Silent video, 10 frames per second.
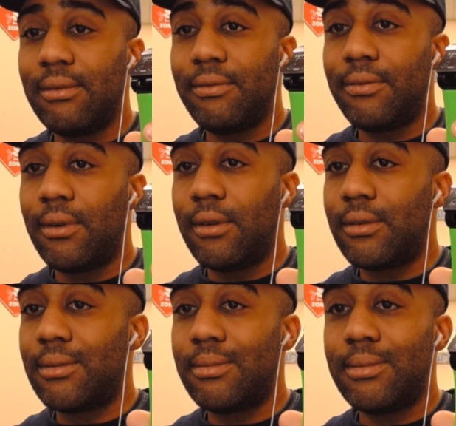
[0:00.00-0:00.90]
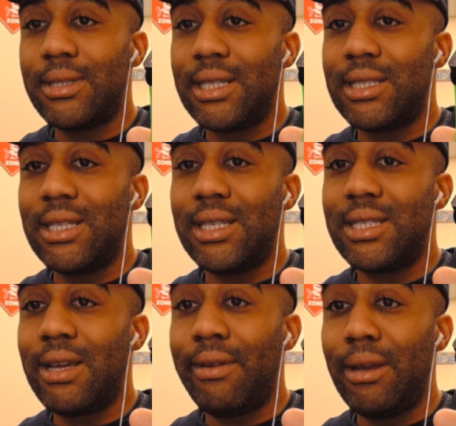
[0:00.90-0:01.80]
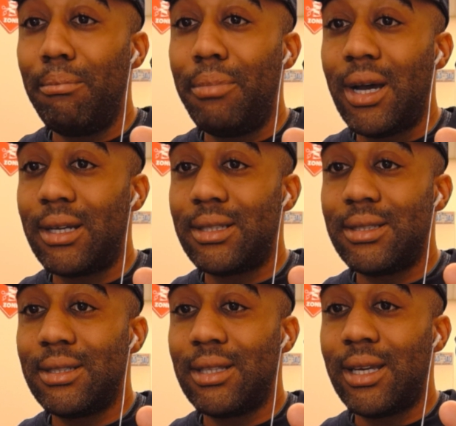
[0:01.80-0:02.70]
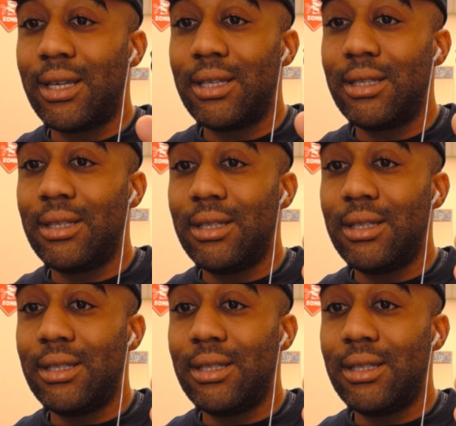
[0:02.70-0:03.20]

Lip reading: for 60 to 70 bucks. Like,